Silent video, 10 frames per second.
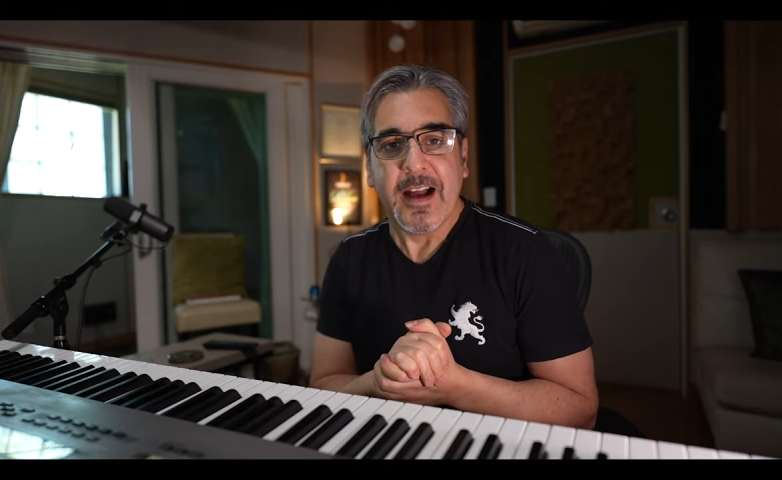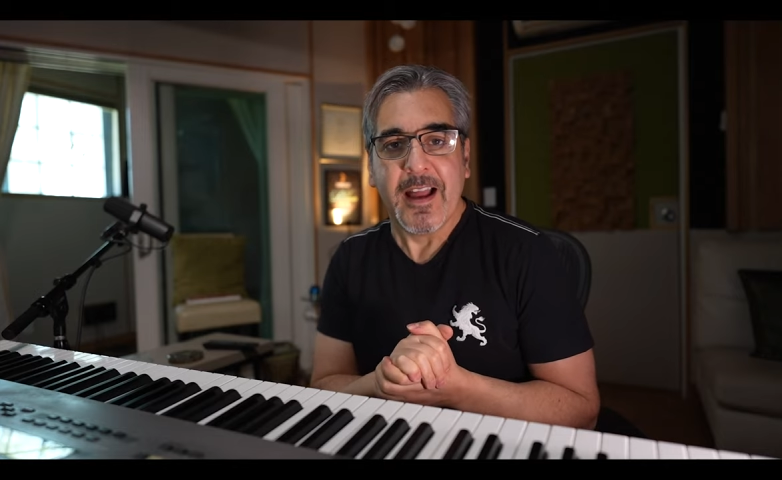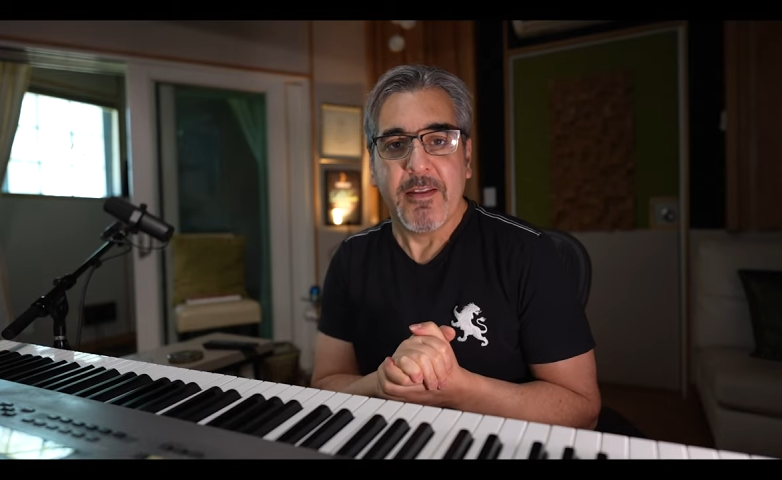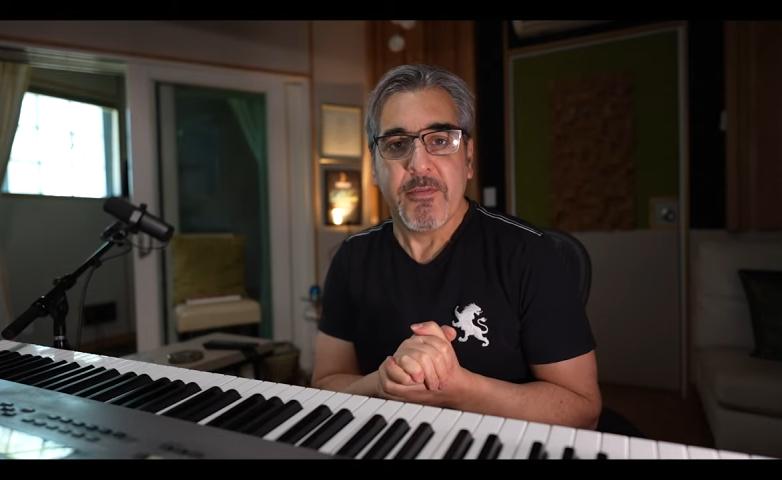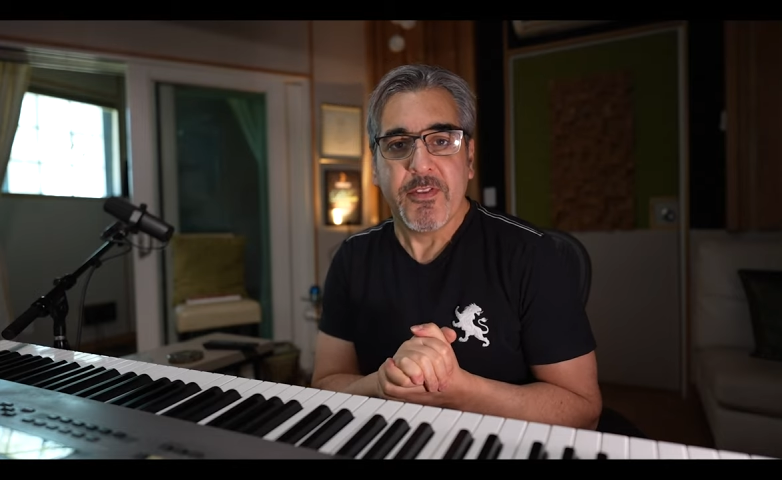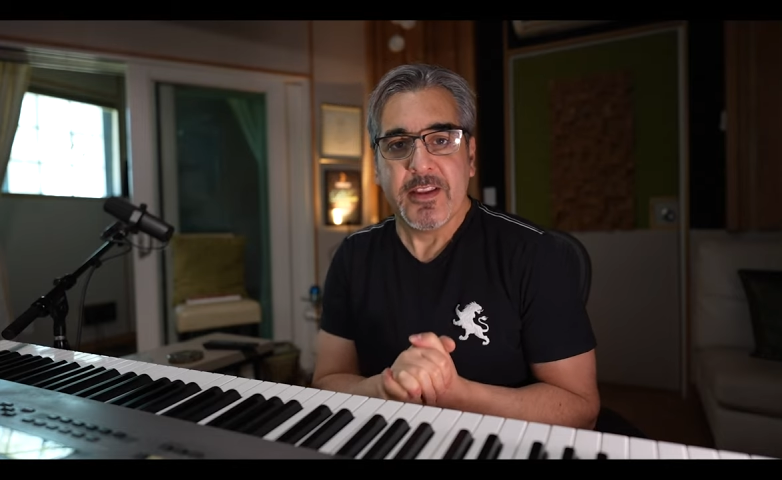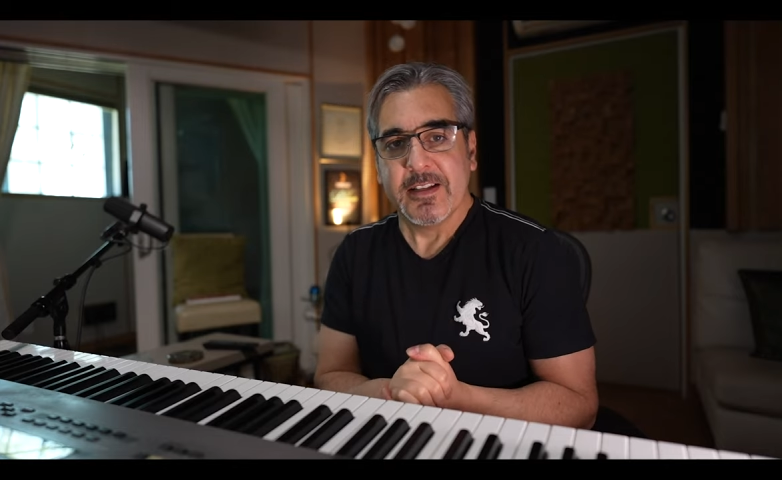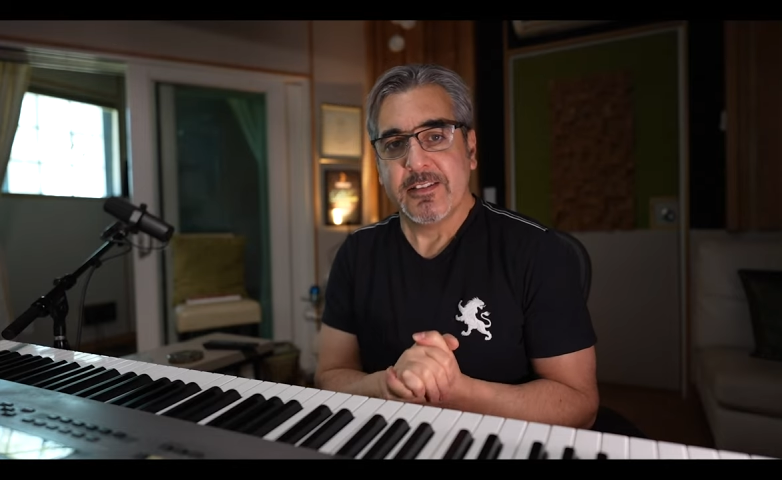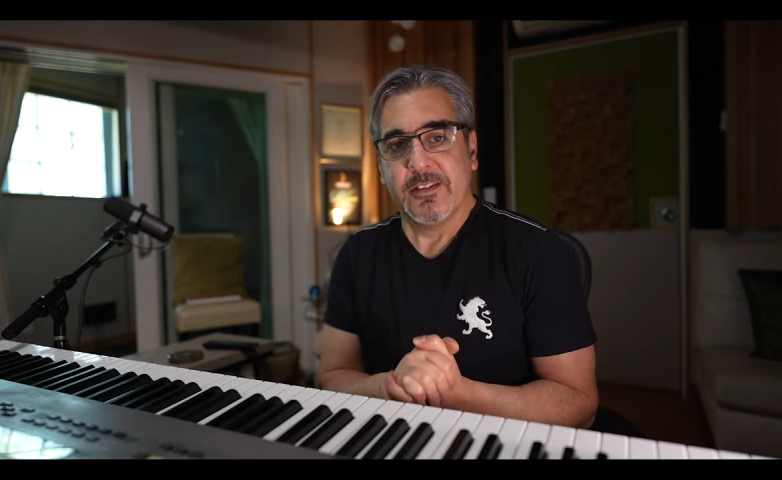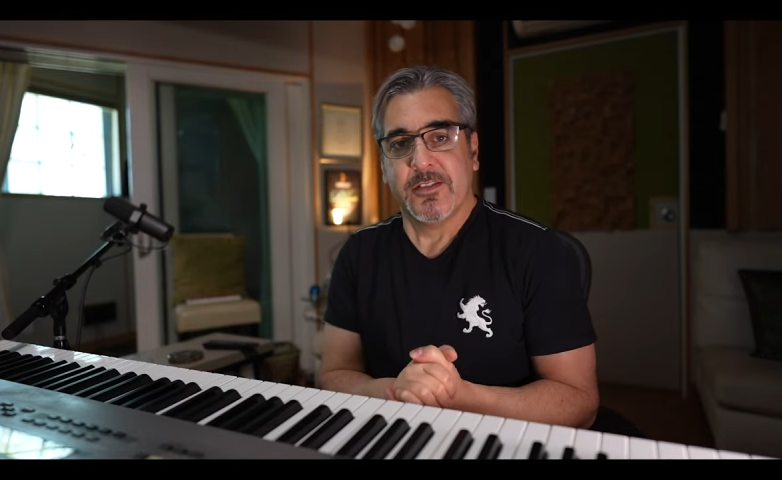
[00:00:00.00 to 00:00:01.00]
I think
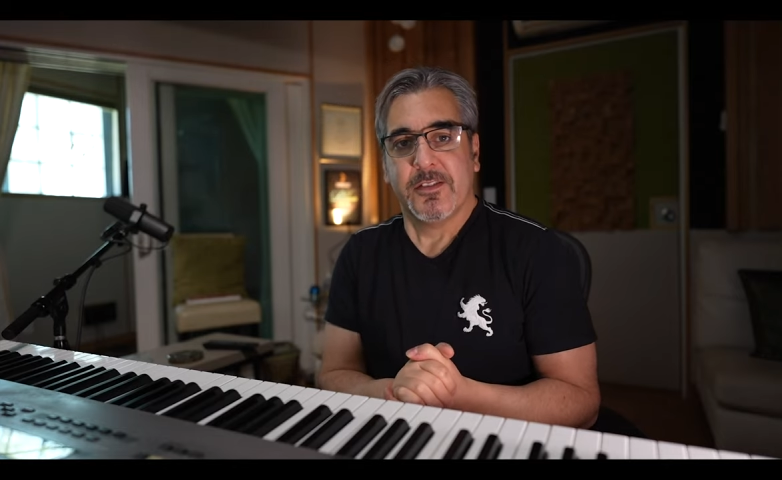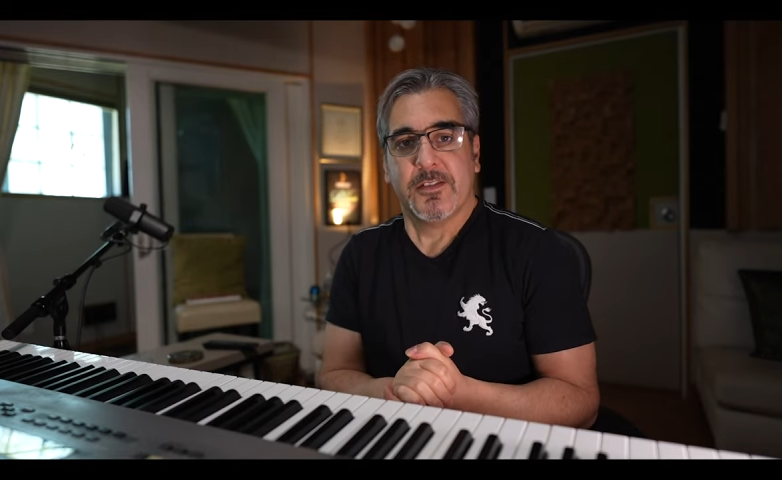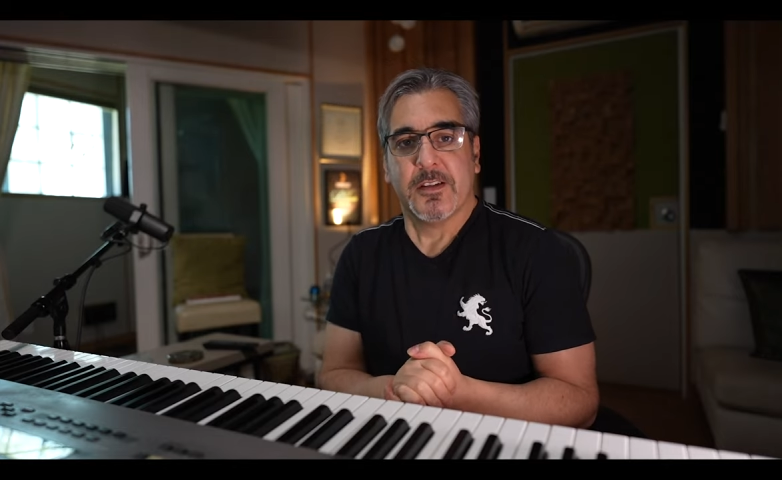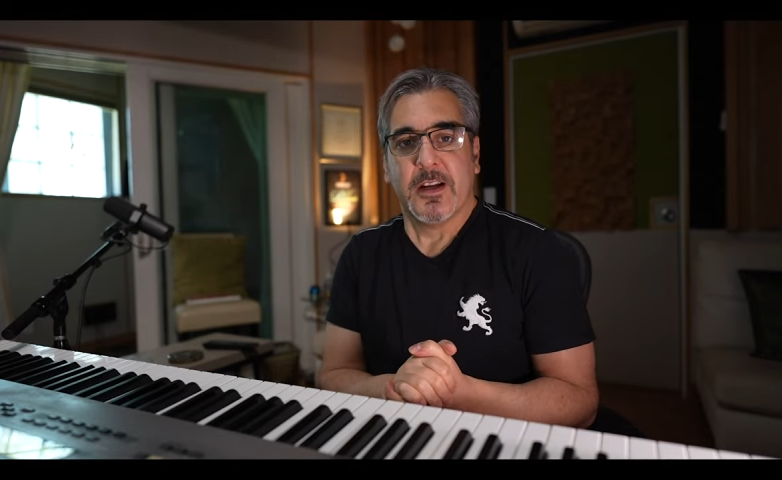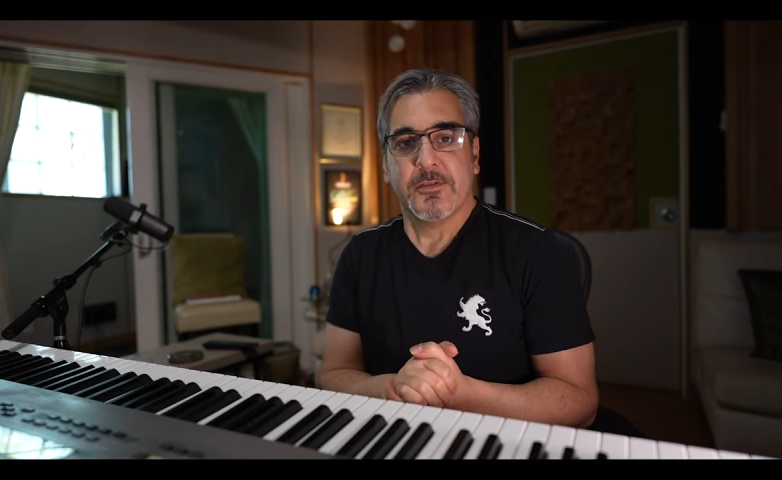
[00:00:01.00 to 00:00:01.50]
that this is